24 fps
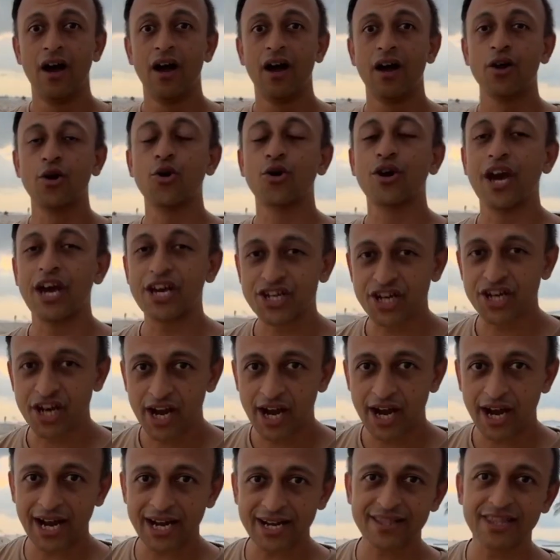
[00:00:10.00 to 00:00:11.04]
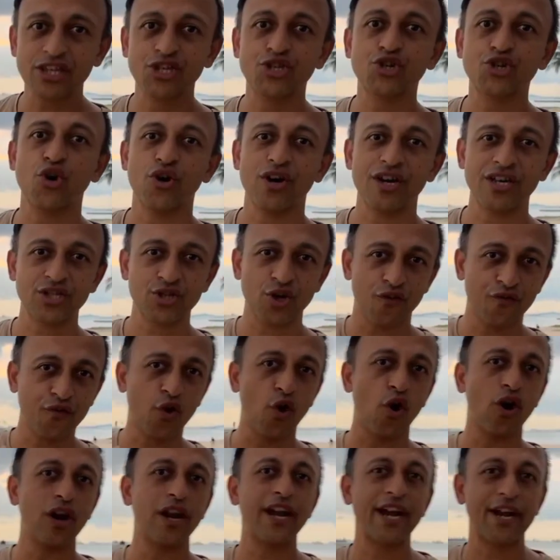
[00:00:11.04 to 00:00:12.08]
Gukesh had the choice of
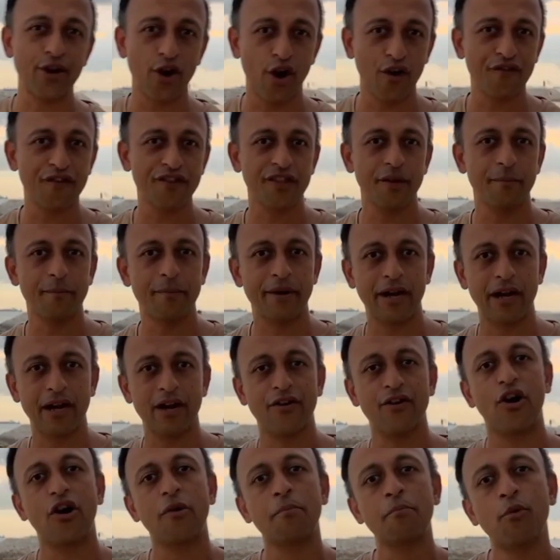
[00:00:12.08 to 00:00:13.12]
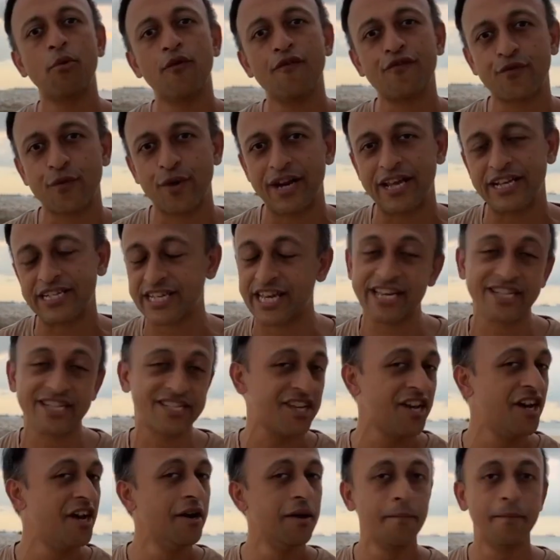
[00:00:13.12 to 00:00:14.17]
calling it off in the middle around move 26,
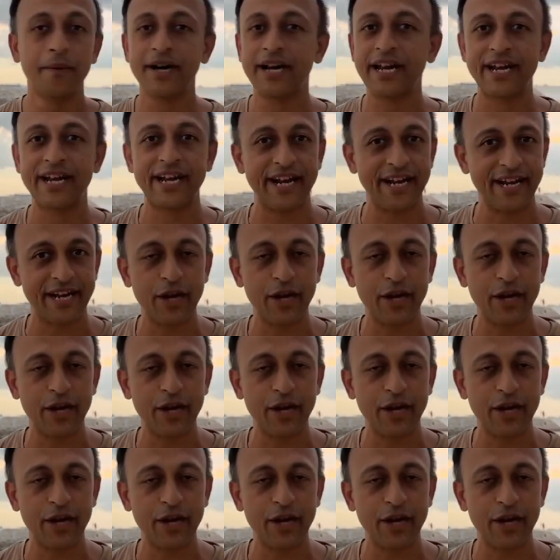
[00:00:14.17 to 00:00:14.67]
but he didn't.